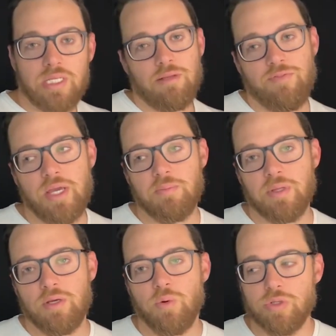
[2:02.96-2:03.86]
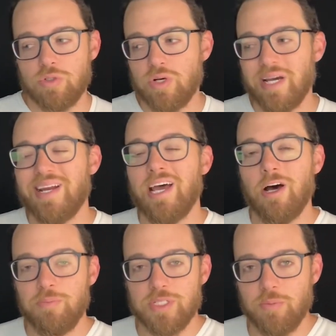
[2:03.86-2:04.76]
in the family or to try to
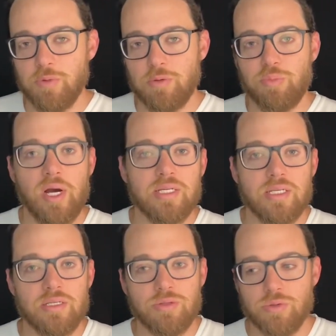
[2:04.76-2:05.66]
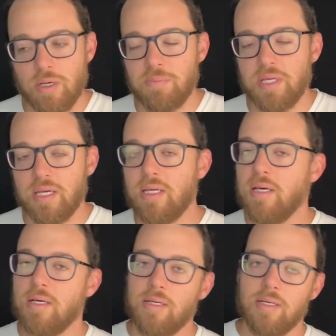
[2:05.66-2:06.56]
help someone process through something.
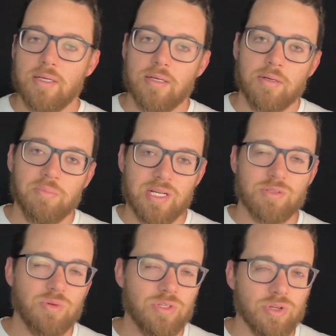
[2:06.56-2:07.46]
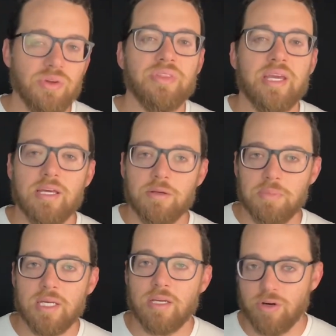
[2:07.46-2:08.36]
But as a result, they end up
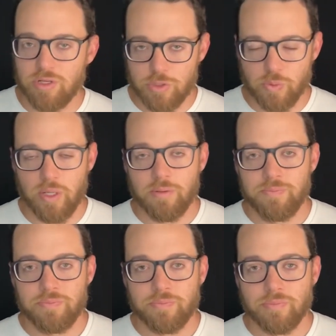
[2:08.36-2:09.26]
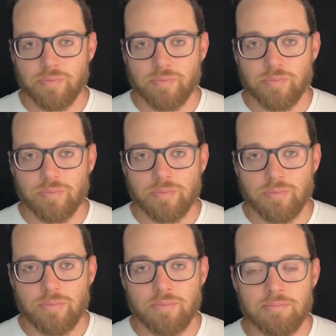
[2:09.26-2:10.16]
getting hurt as well.
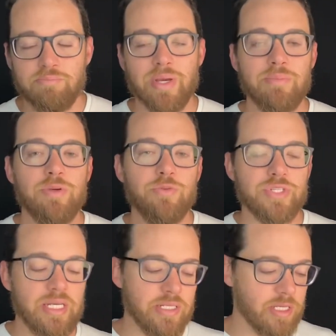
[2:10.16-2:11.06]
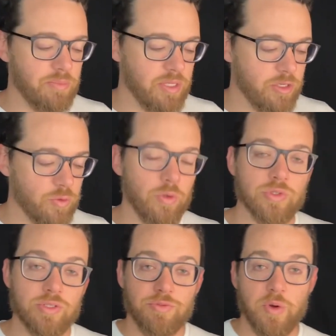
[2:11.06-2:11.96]
Maybe you've seen some of these
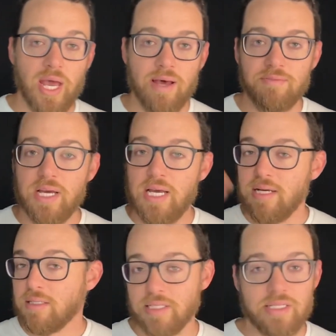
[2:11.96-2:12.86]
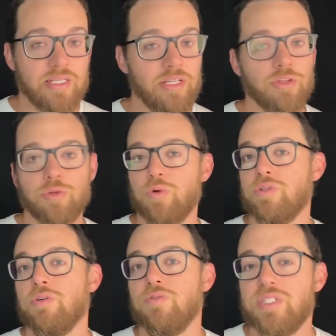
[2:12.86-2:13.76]
roles. If you have, list either the
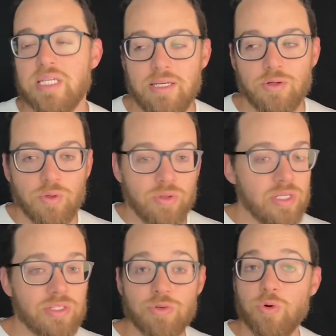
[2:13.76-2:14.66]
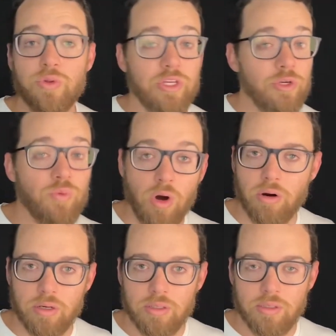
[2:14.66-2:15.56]
roles that you've seen or list the role that you are.